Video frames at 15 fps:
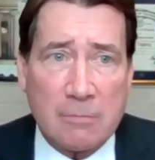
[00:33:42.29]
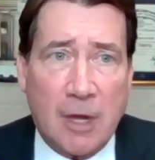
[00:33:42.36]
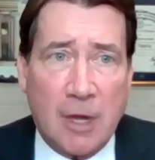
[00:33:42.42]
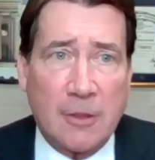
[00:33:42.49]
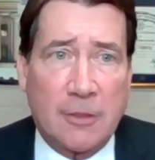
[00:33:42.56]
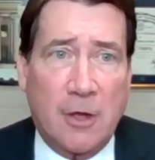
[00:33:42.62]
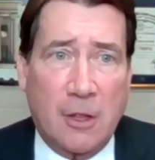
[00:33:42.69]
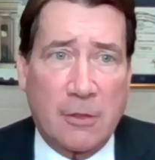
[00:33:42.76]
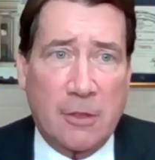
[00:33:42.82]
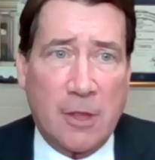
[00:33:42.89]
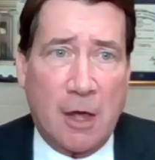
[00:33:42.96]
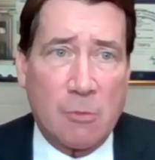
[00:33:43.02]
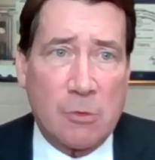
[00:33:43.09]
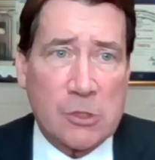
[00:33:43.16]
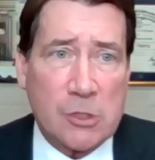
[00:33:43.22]
I thought
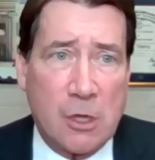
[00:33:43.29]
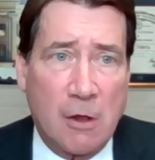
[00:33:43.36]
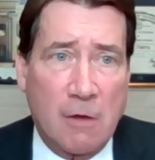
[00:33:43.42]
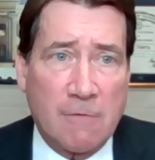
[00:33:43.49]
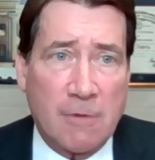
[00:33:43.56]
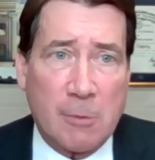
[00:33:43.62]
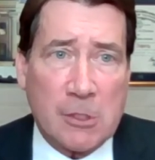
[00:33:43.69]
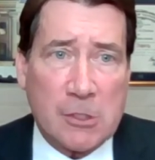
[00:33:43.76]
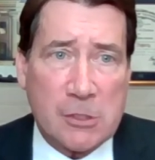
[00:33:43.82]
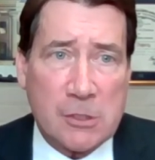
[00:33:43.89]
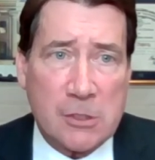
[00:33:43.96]
that was, from a